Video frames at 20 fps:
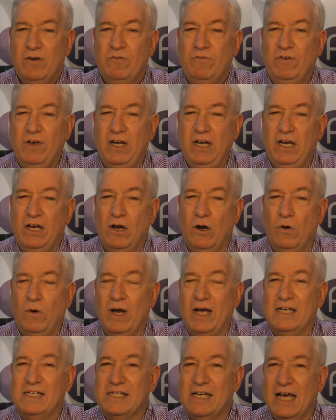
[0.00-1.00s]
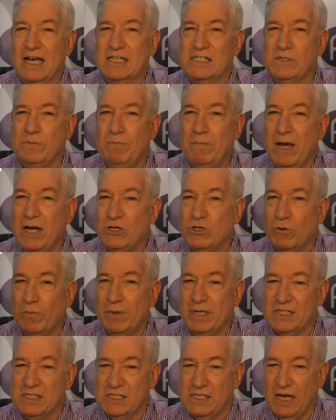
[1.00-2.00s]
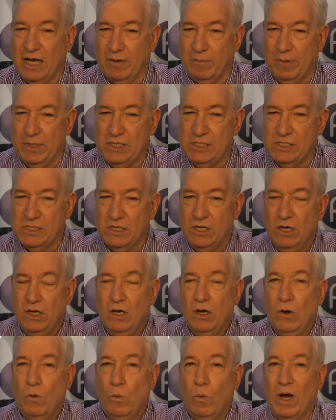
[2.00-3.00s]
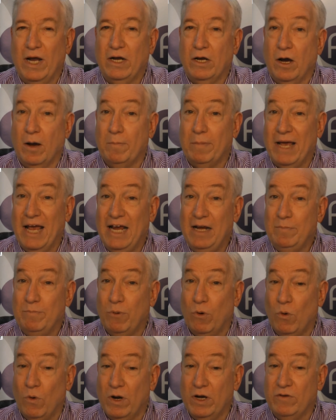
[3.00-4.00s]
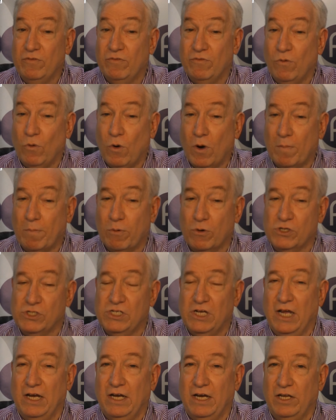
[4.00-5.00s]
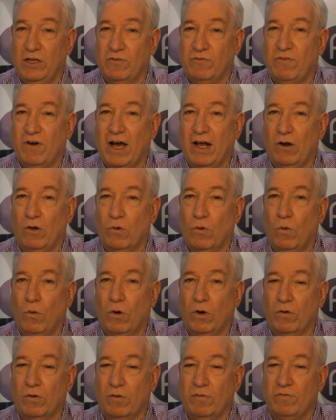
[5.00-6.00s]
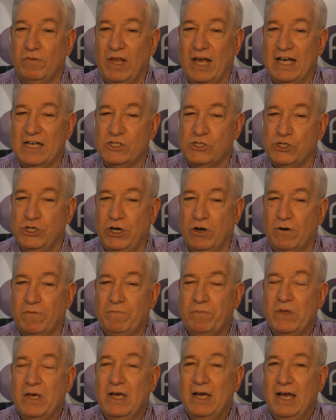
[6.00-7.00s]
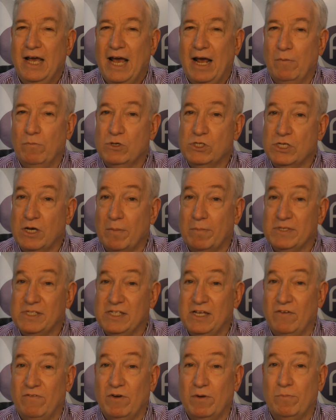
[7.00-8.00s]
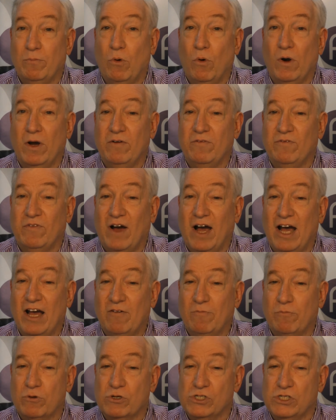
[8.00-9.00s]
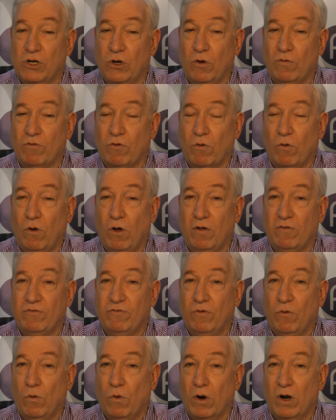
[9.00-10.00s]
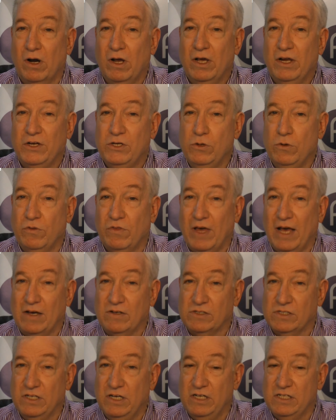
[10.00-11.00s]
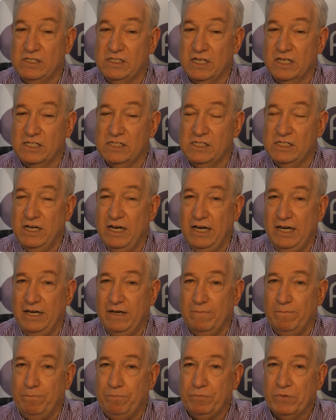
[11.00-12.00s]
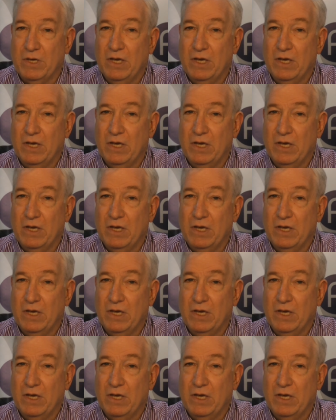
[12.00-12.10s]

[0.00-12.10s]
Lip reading: Video and text measurement segments went up 8.4% in the final quarter of last year and was up 7.5% overall for 2016.